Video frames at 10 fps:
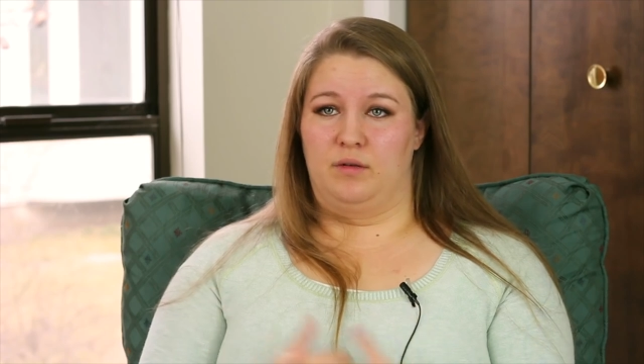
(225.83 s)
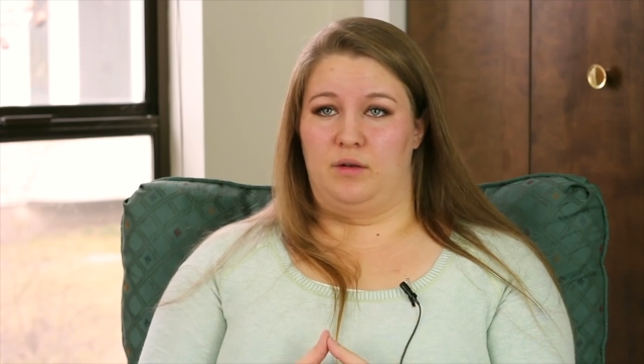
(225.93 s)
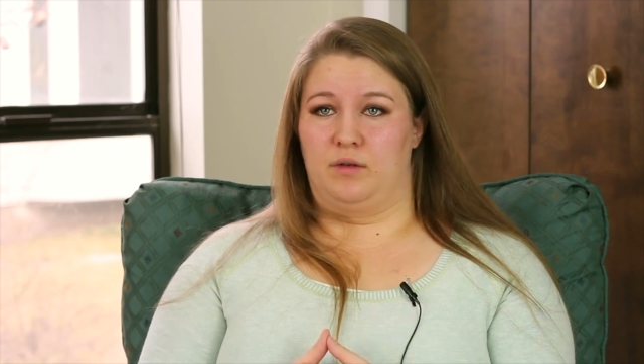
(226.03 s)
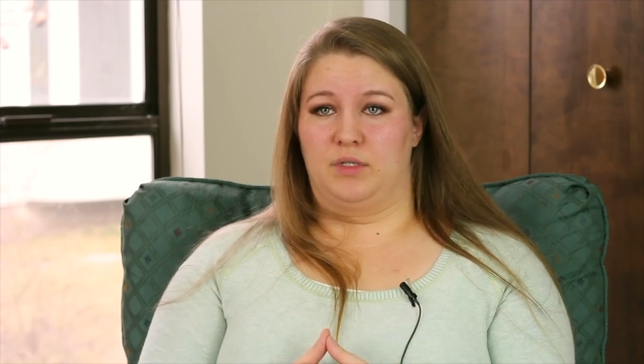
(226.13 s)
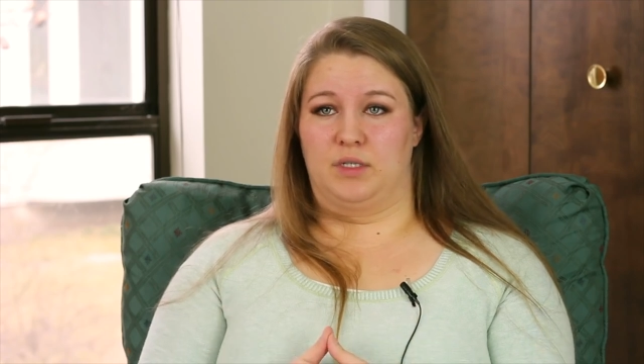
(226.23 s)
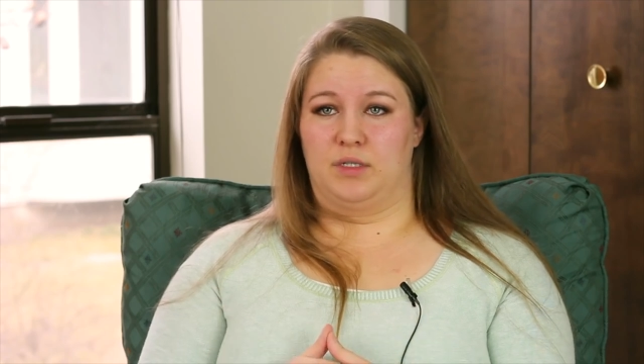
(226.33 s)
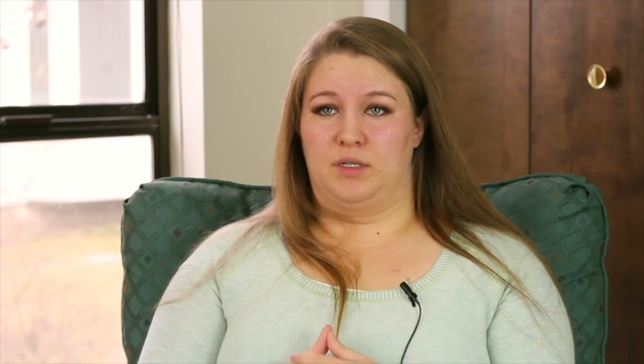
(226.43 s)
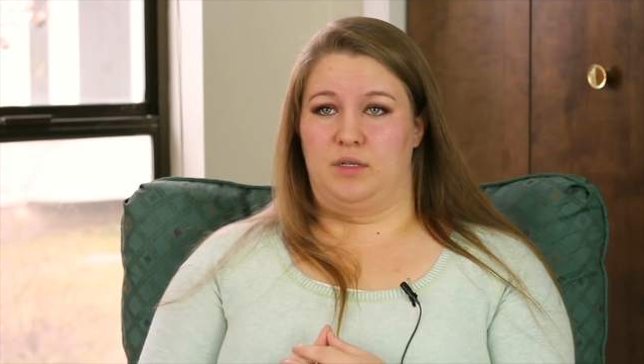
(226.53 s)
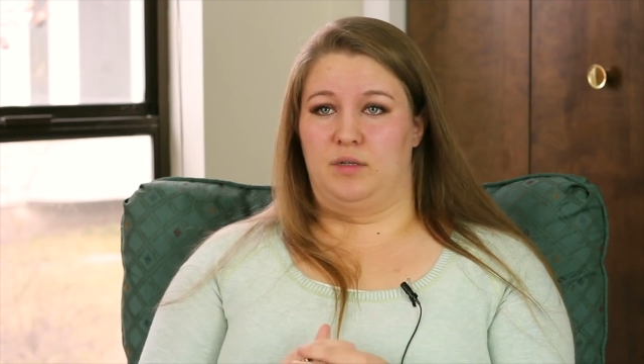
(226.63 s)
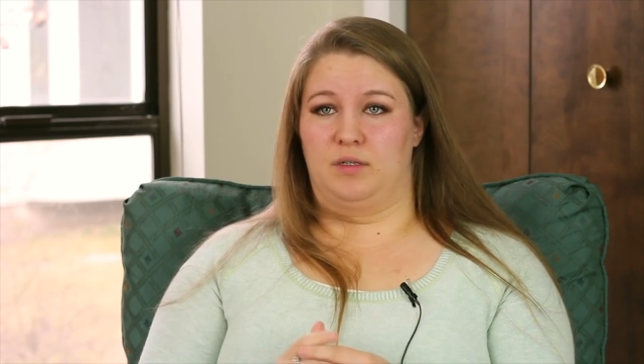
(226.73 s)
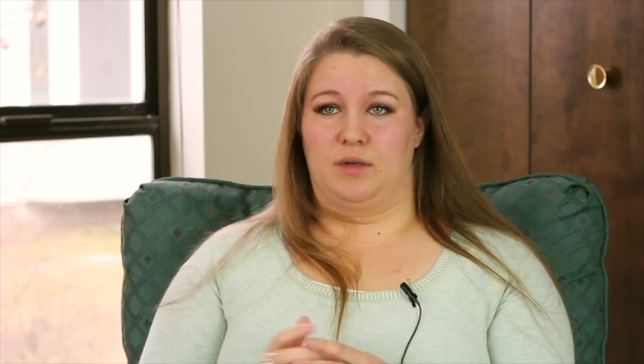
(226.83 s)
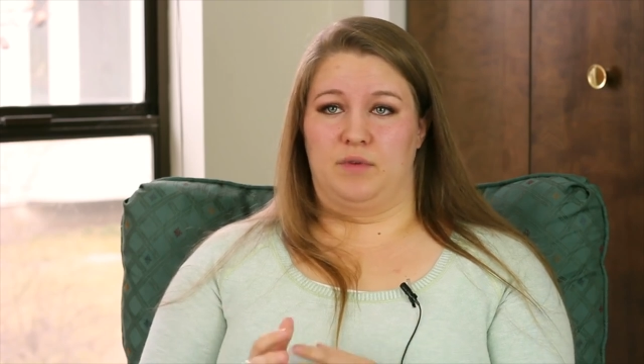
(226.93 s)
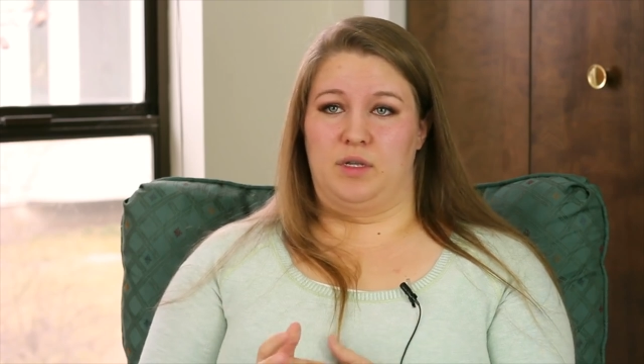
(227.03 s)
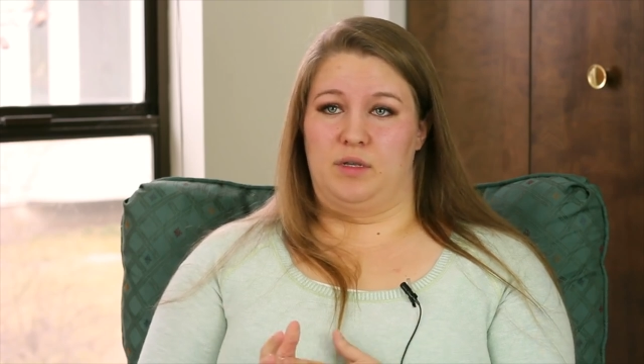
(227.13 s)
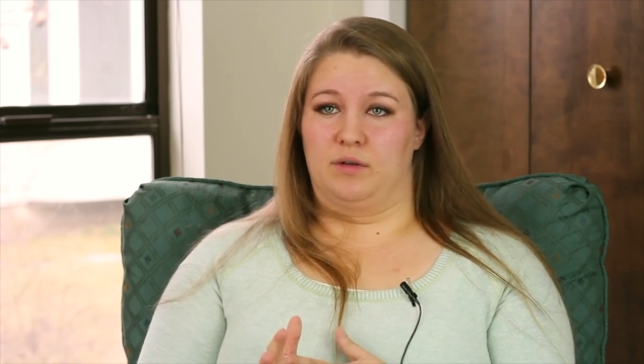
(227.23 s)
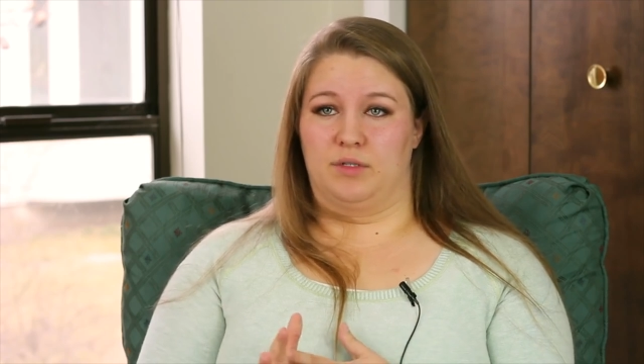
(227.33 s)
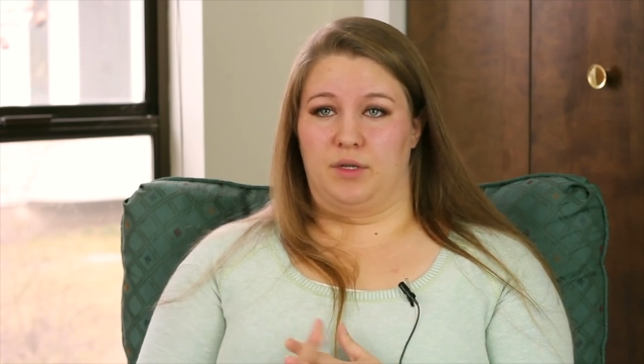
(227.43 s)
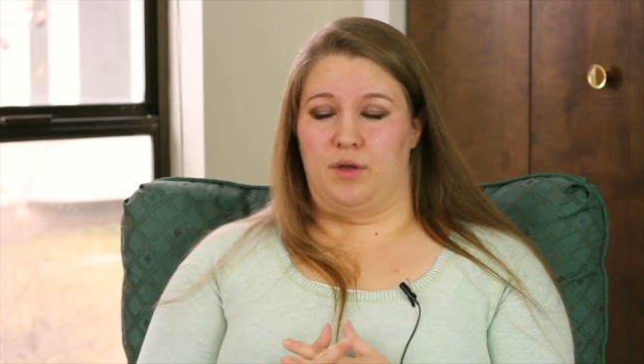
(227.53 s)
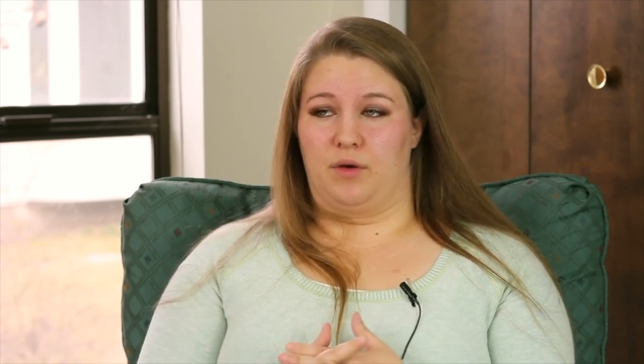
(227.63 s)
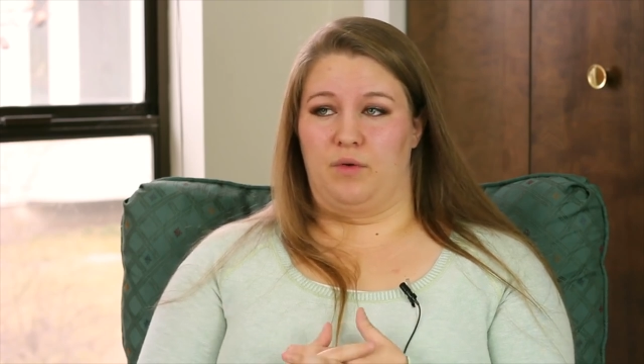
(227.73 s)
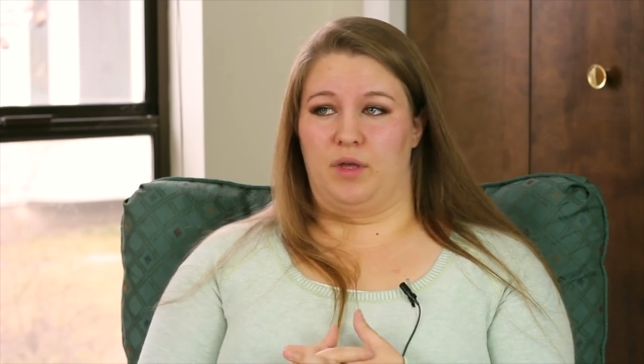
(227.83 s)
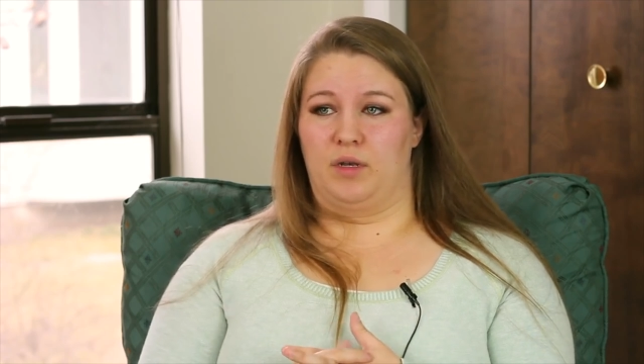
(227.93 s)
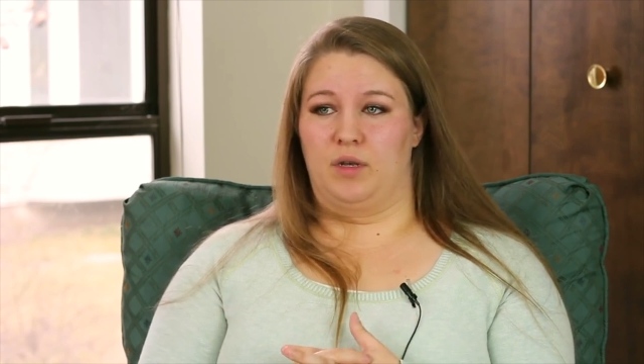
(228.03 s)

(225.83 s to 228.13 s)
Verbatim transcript: you know, 60, 70 years ago.